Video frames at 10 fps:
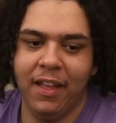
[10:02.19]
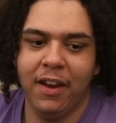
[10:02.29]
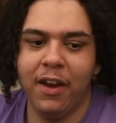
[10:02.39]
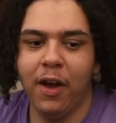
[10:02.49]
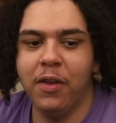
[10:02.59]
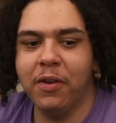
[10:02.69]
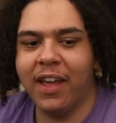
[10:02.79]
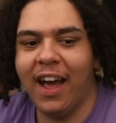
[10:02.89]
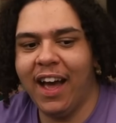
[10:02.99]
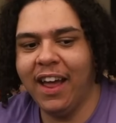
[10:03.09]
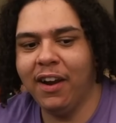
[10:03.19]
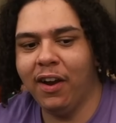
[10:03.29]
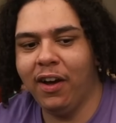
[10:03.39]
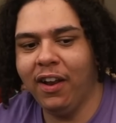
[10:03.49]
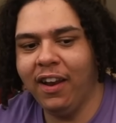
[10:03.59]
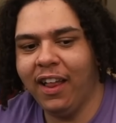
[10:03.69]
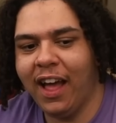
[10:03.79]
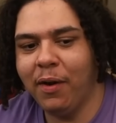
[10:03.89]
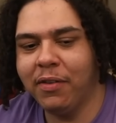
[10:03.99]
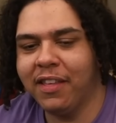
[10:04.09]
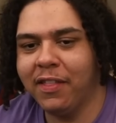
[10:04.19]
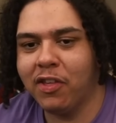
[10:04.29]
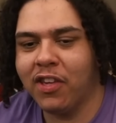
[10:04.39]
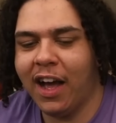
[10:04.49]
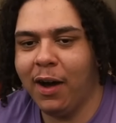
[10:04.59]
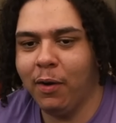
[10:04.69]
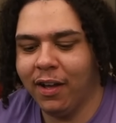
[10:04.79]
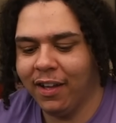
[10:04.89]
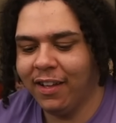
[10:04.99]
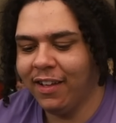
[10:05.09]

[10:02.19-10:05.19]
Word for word: No, you can, lol. I was in the shower.